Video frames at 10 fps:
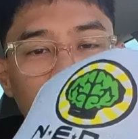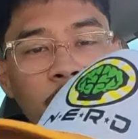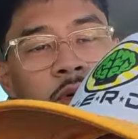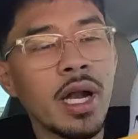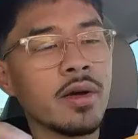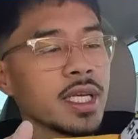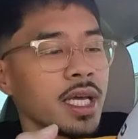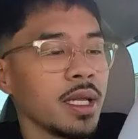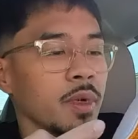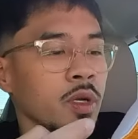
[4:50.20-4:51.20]
I remember when I was
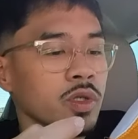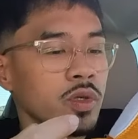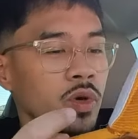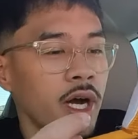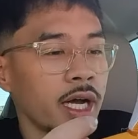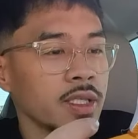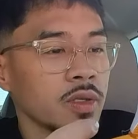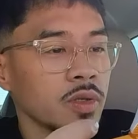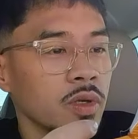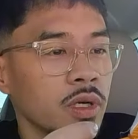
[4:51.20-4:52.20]
like in middle school or high
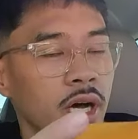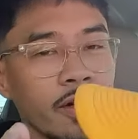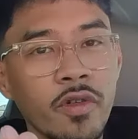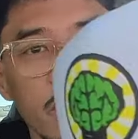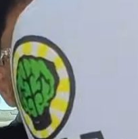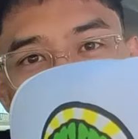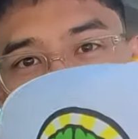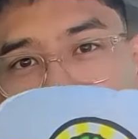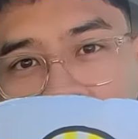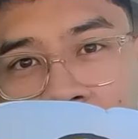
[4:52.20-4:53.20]
school, I've always
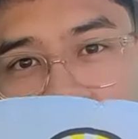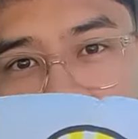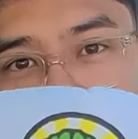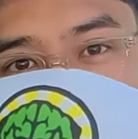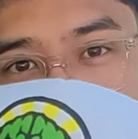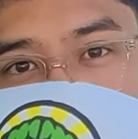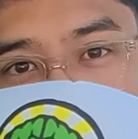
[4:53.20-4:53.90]
wanted an NERD hat,